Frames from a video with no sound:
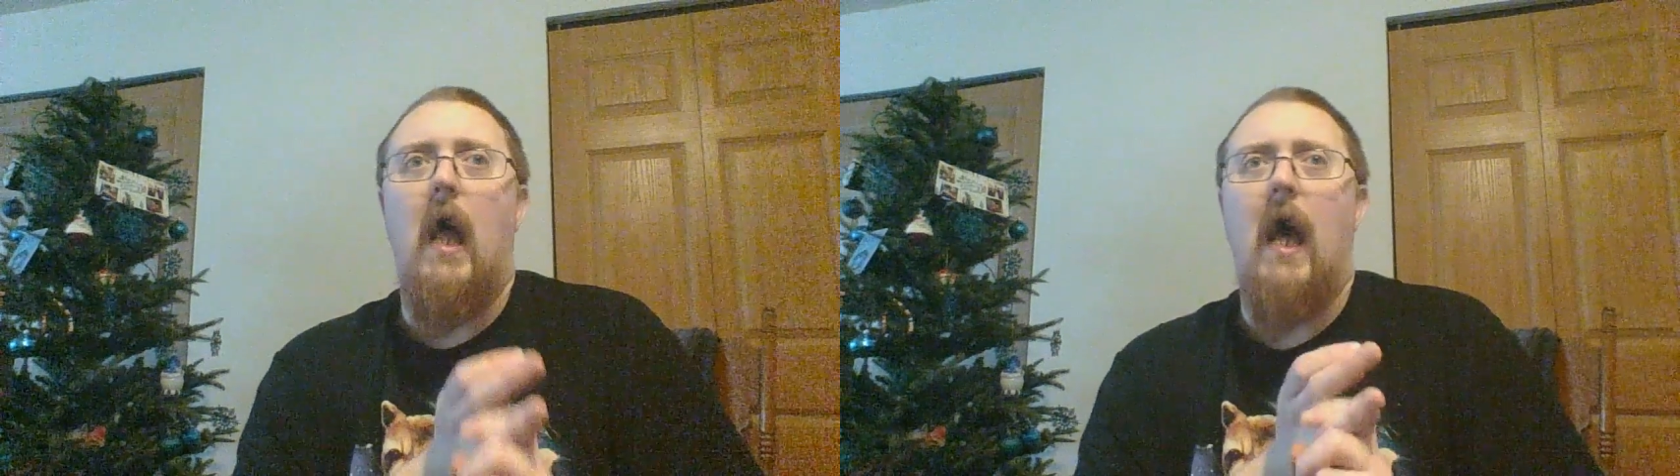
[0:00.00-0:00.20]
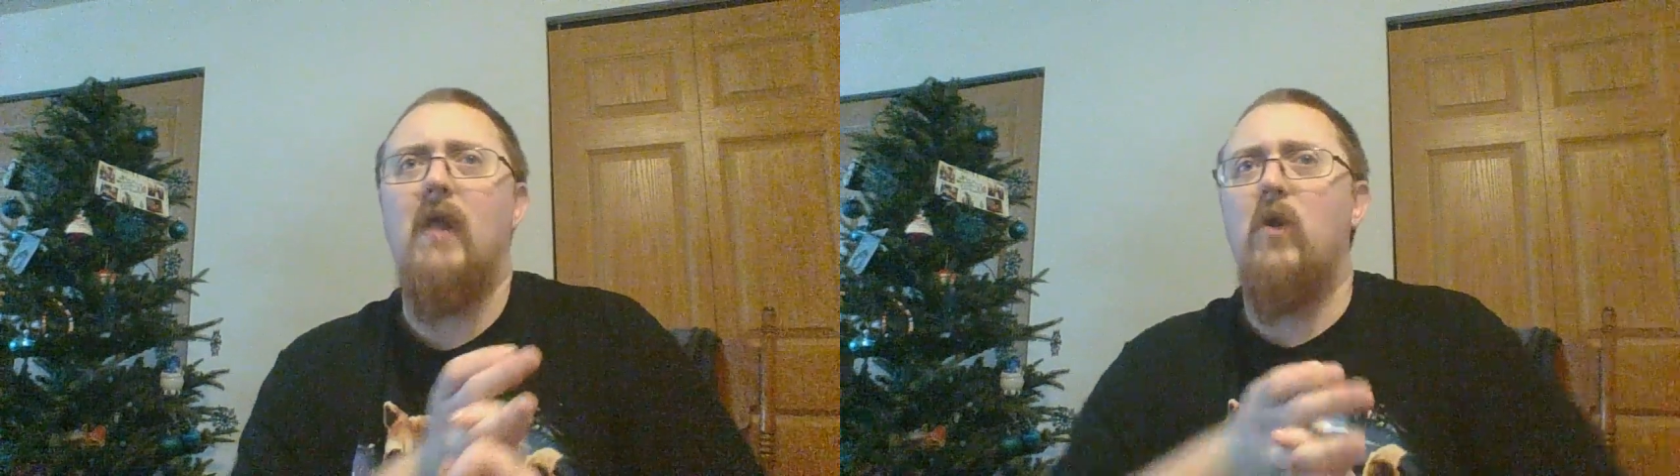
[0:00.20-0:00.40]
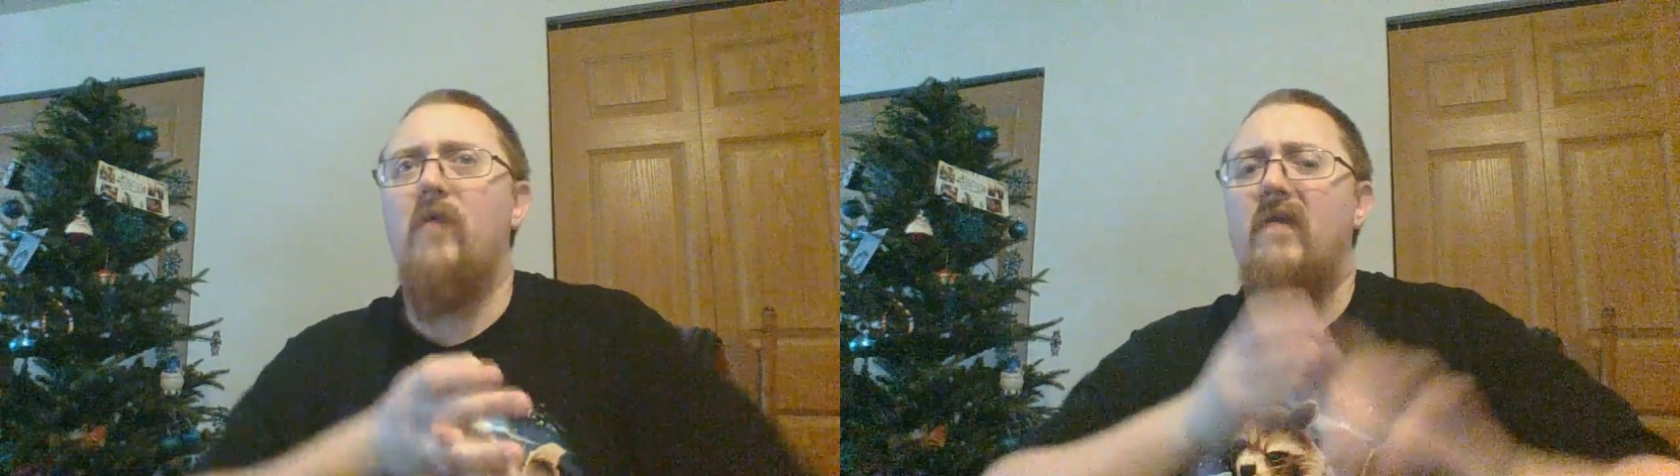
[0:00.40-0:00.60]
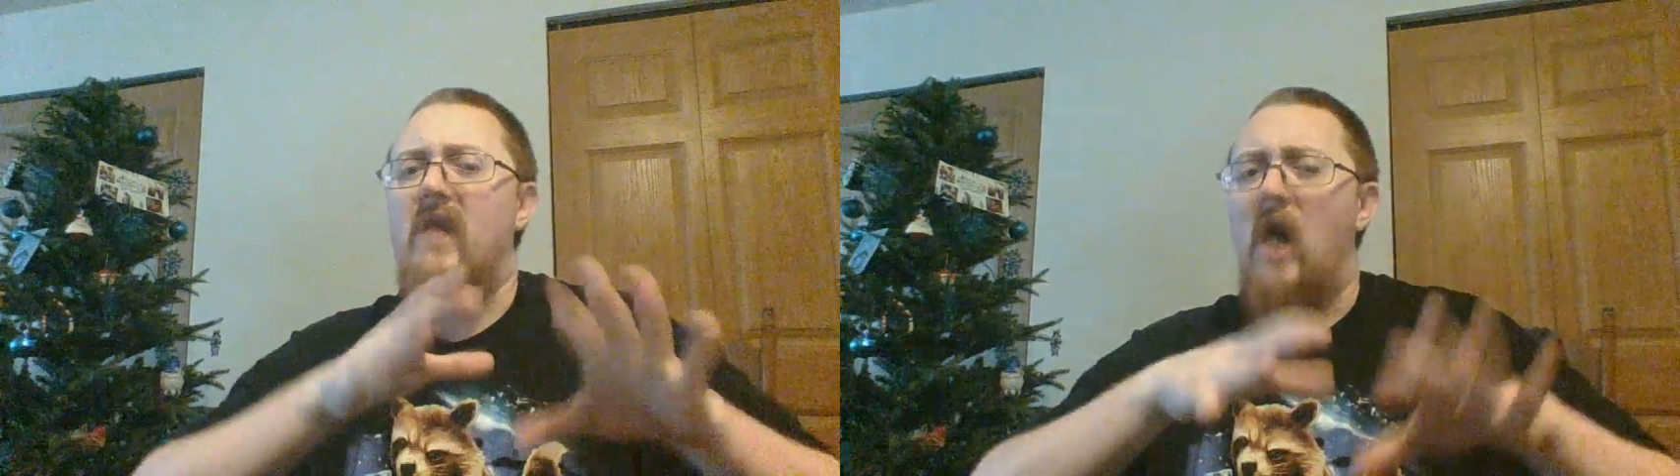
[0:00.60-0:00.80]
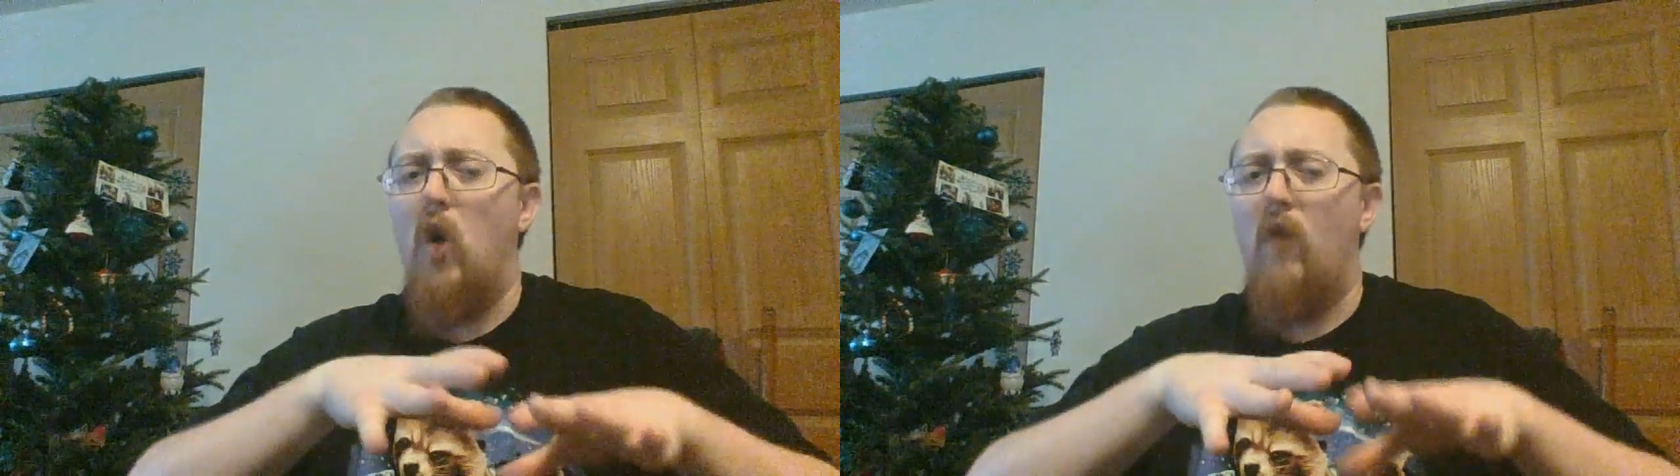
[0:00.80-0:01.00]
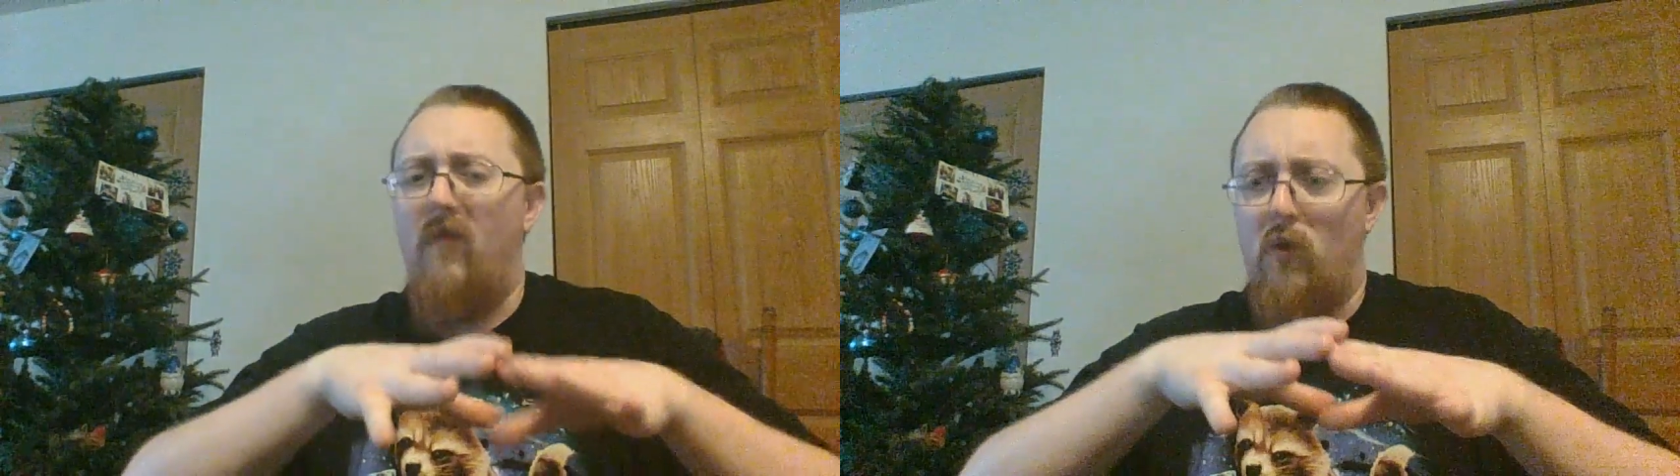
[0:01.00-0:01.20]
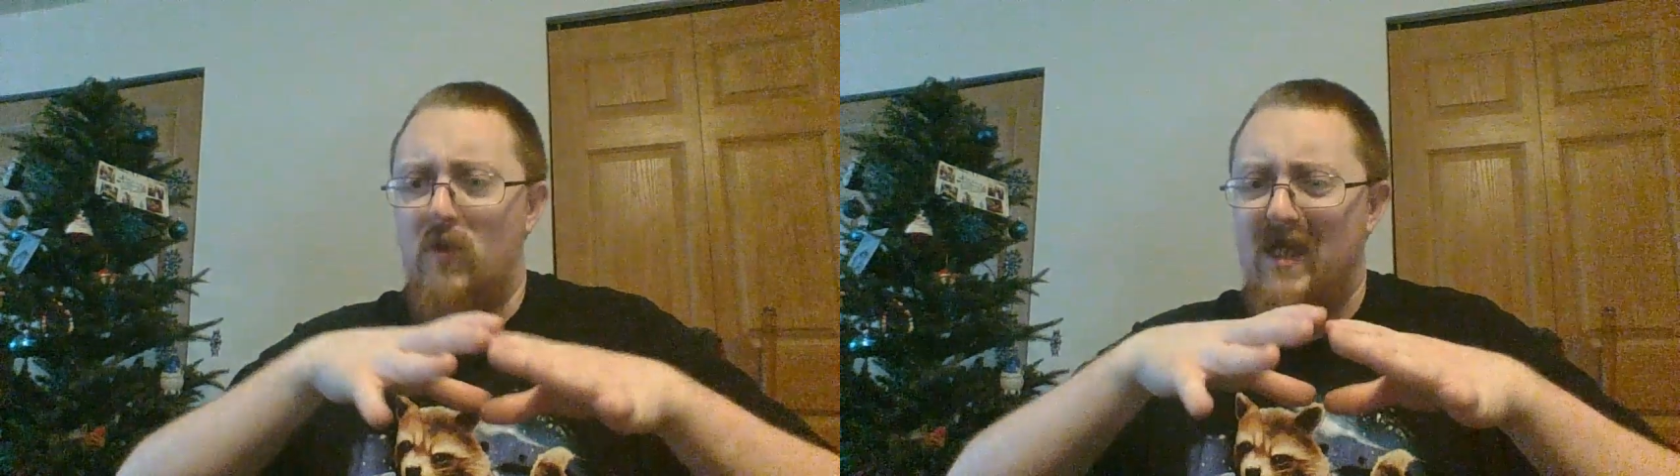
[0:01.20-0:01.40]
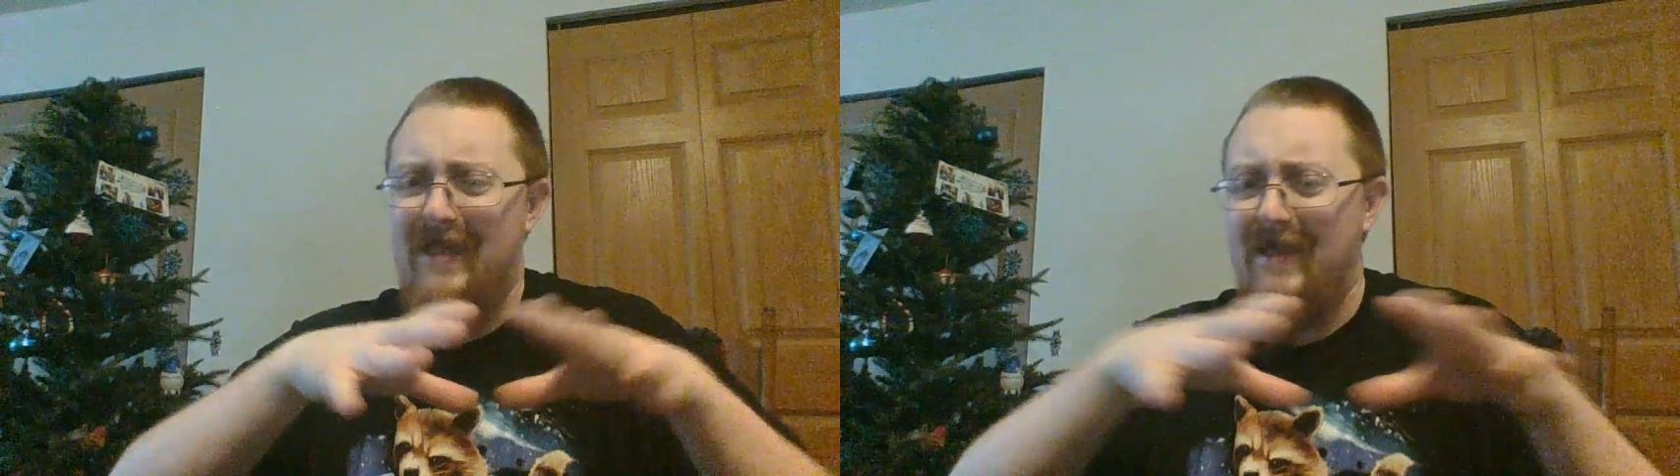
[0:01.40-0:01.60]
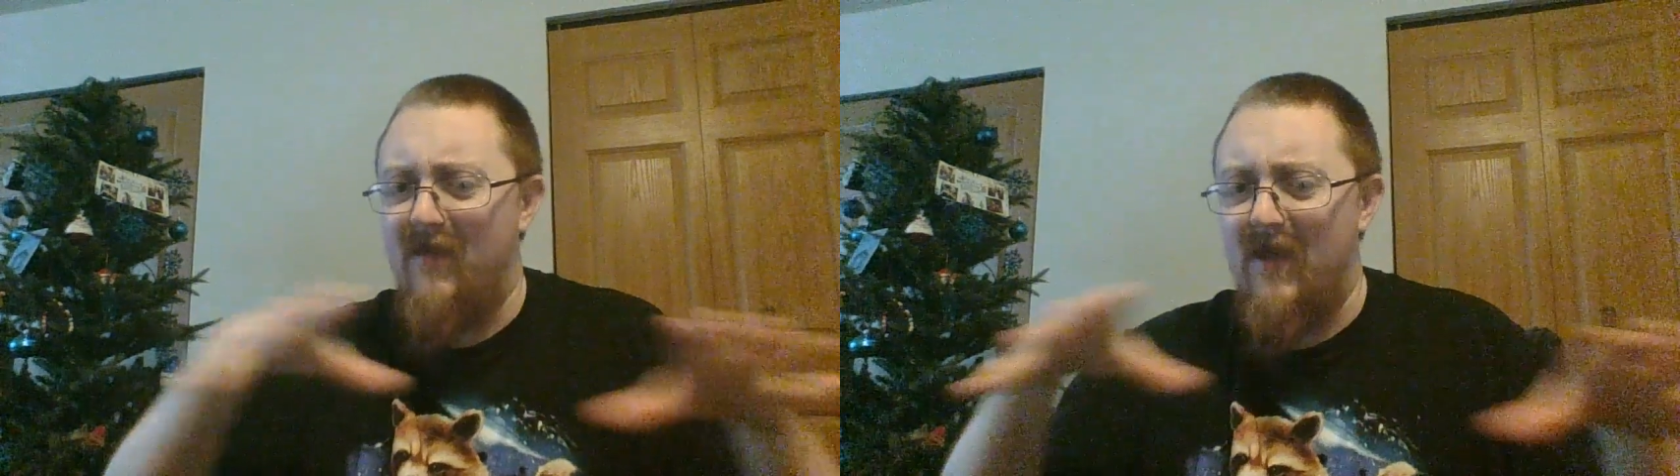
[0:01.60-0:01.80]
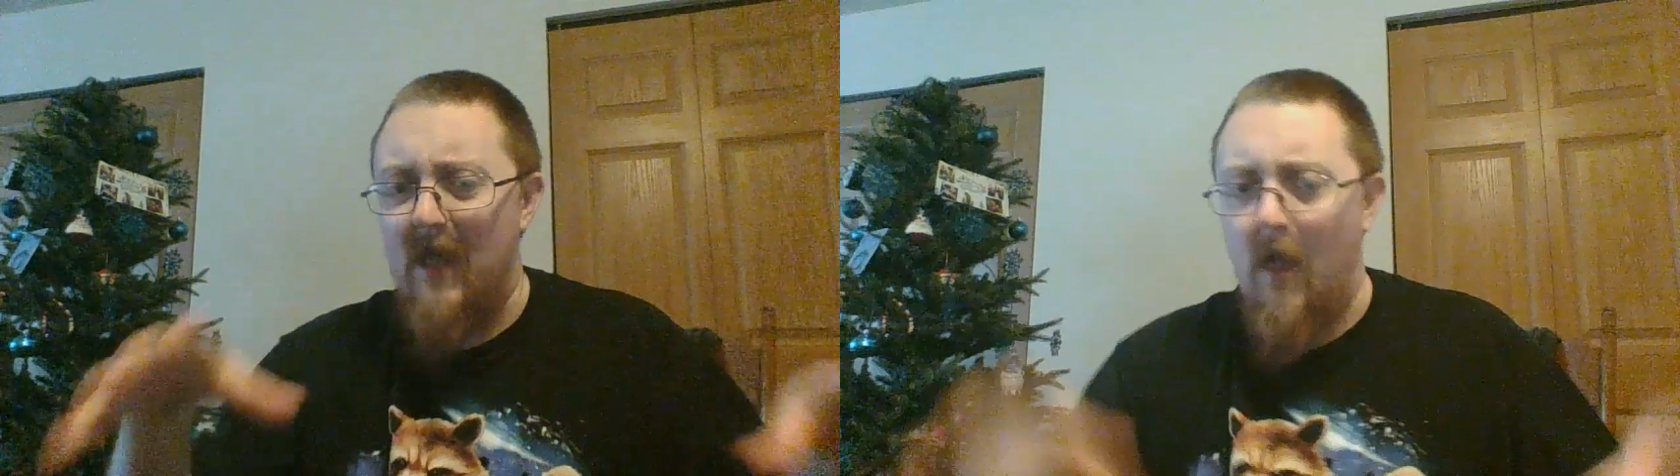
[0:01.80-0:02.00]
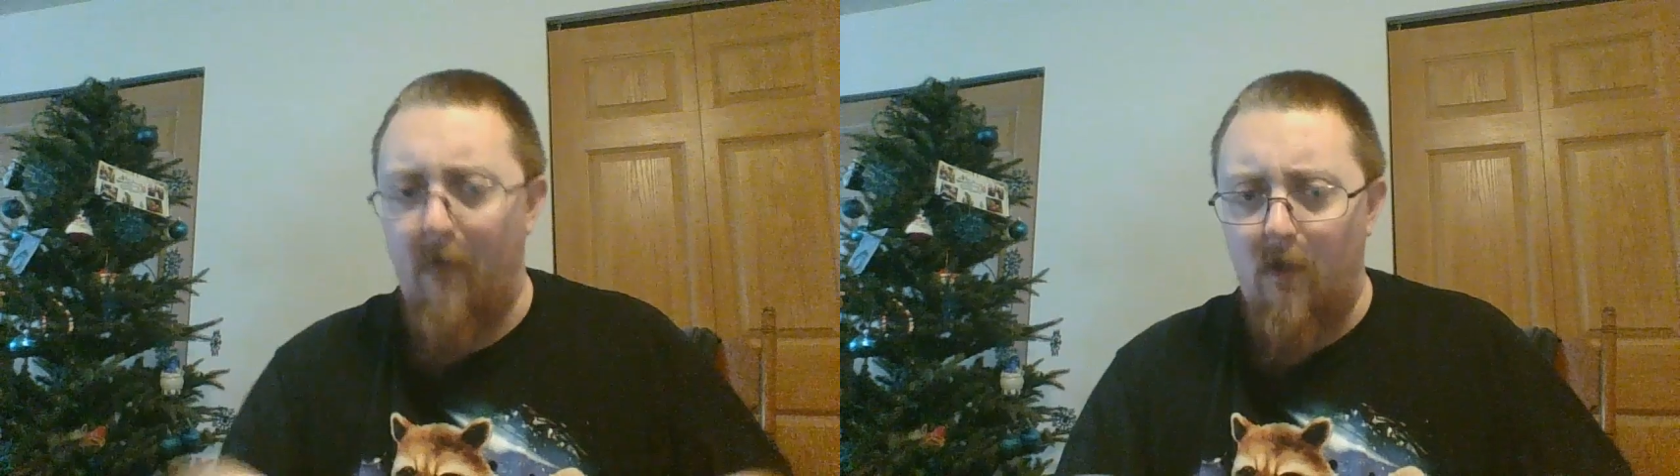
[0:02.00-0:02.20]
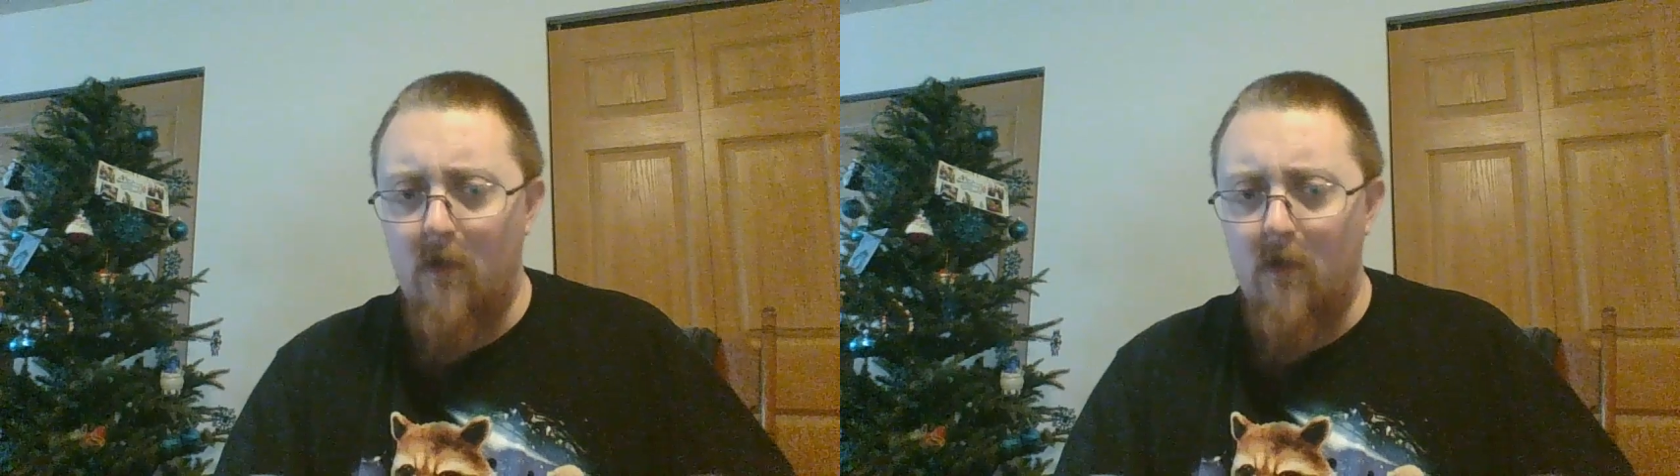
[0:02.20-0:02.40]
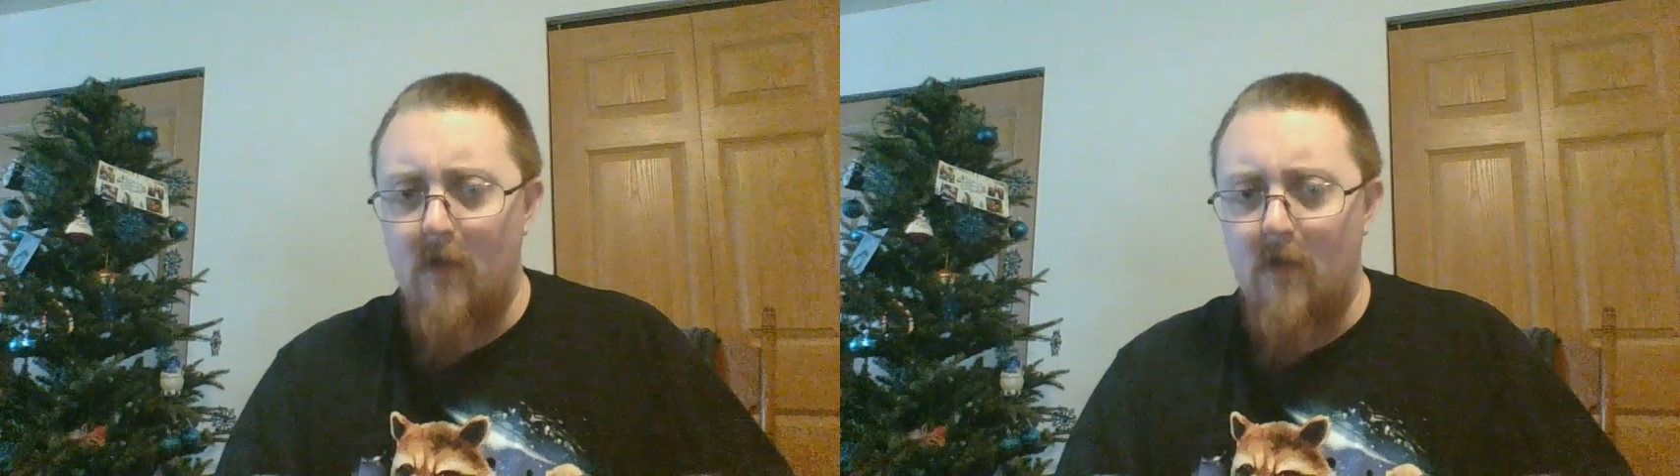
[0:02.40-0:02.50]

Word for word: I don't even know if there was anything other.